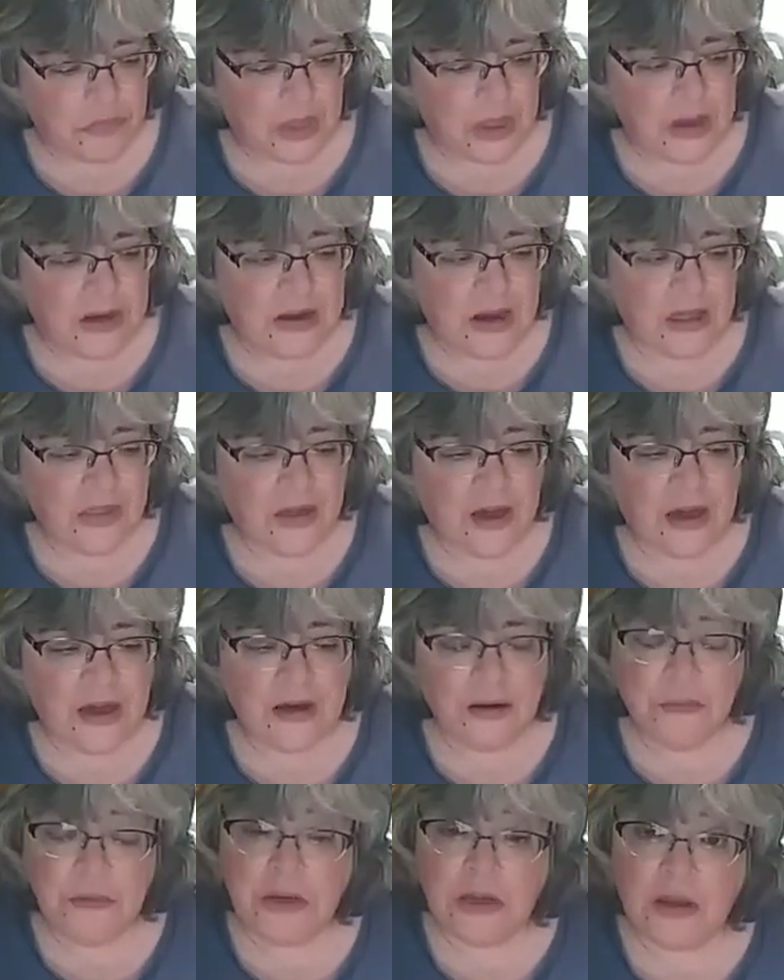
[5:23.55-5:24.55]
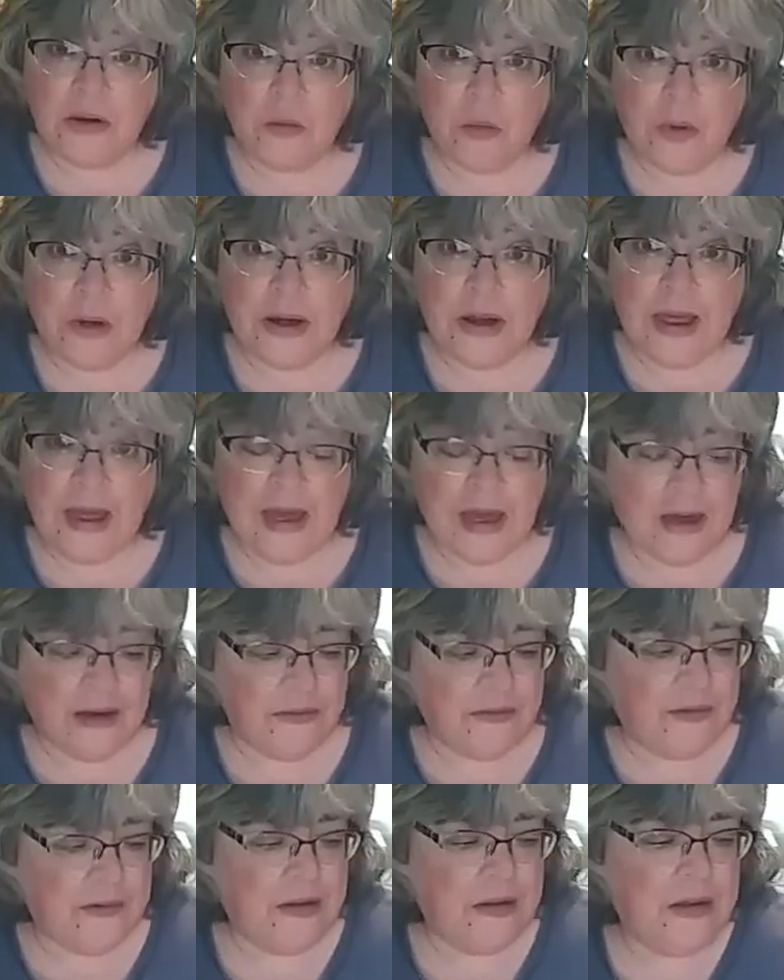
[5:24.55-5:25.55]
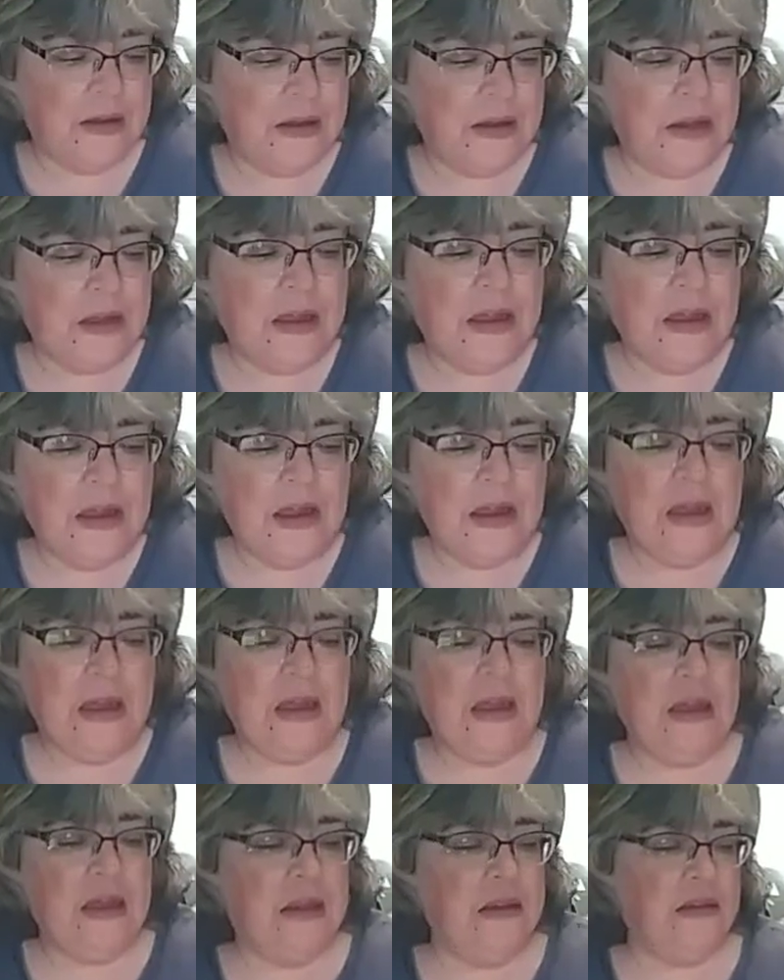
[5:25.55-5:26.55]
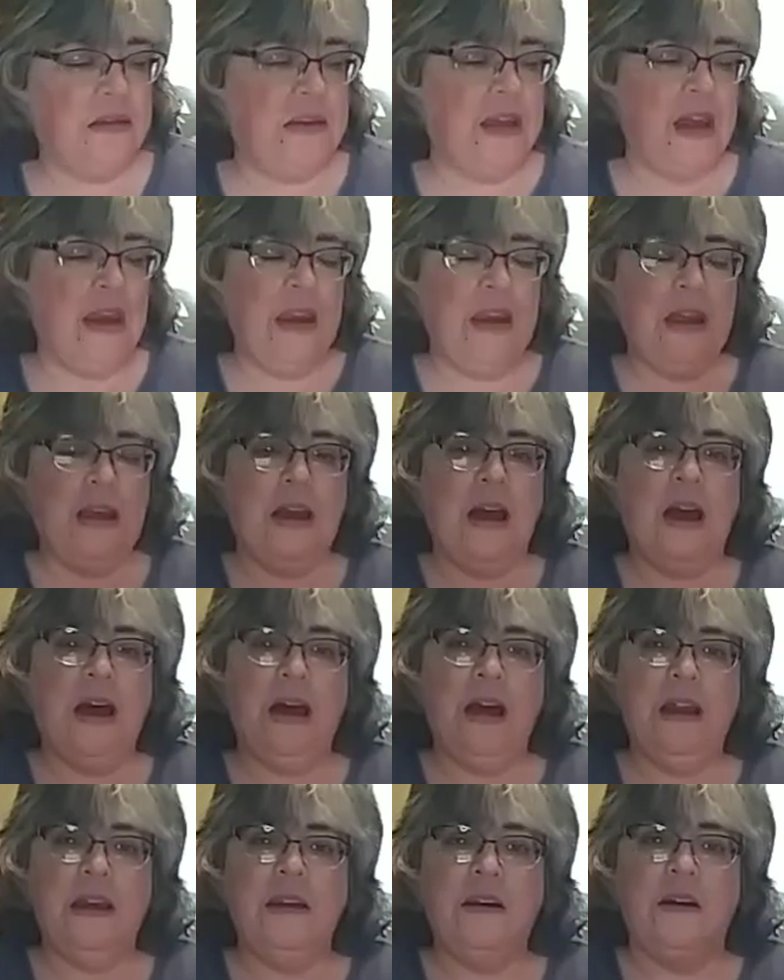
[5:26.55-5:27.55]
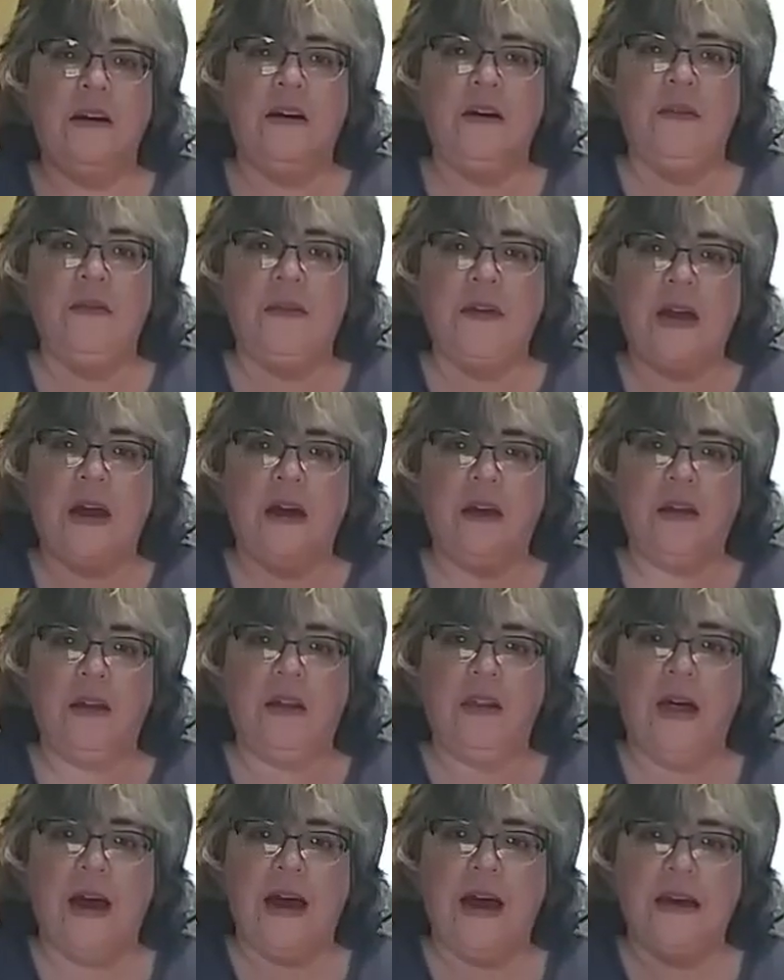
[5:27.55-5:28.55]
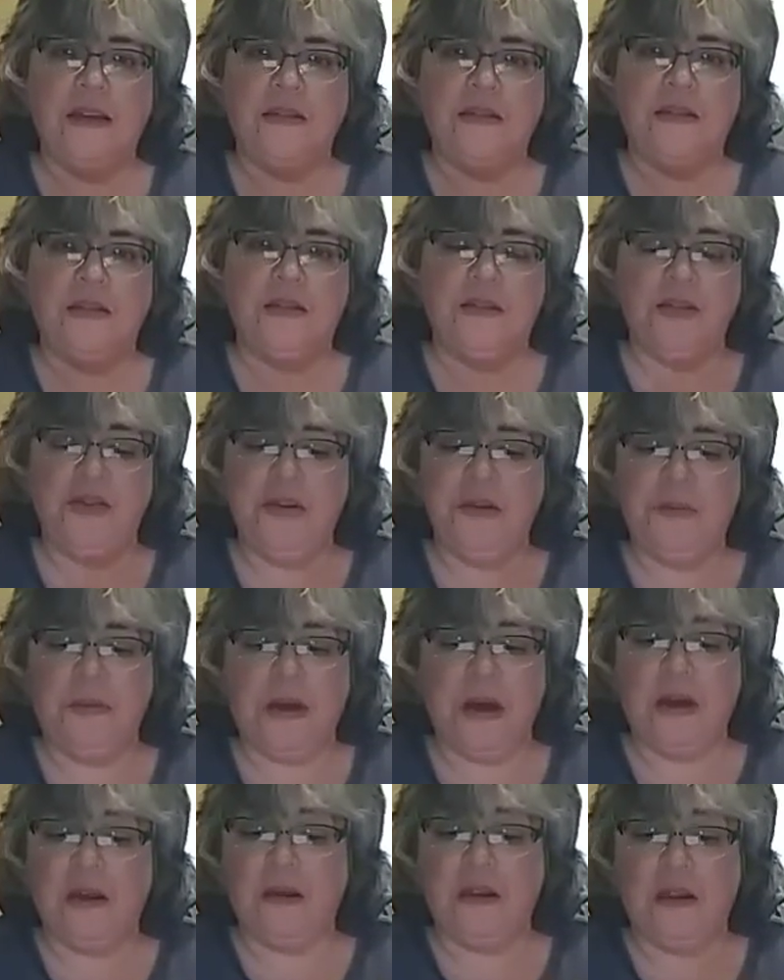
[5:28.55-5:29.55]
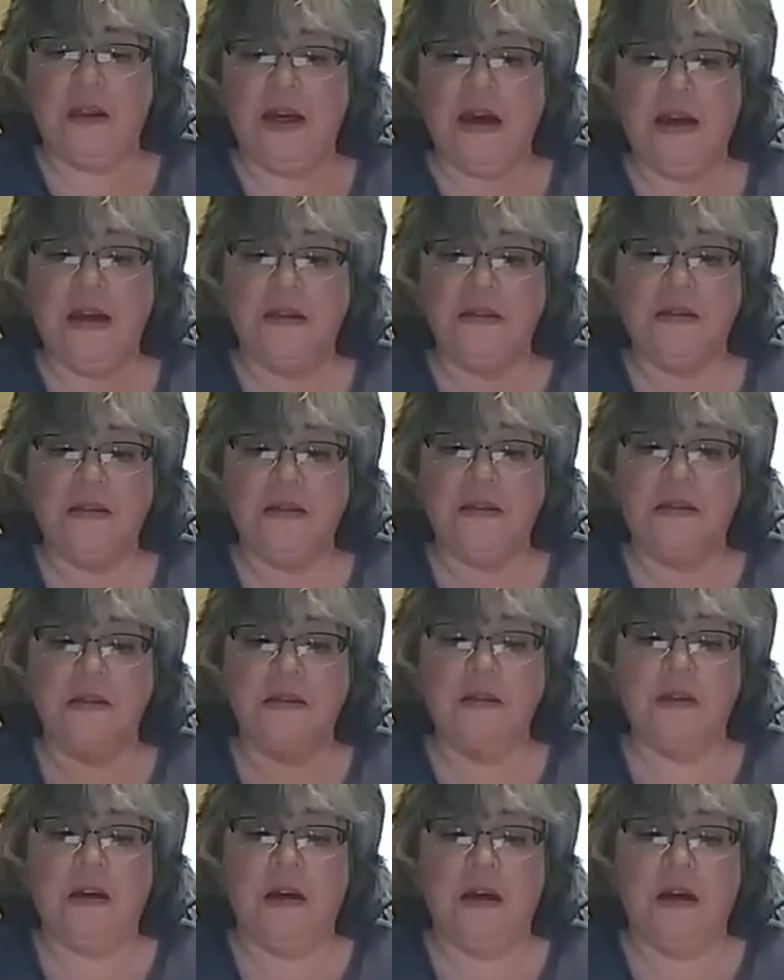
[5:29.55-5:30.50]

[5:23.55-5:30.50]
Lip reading: Another item you're going to want to have is any kind of cut glass, cheap cut glass,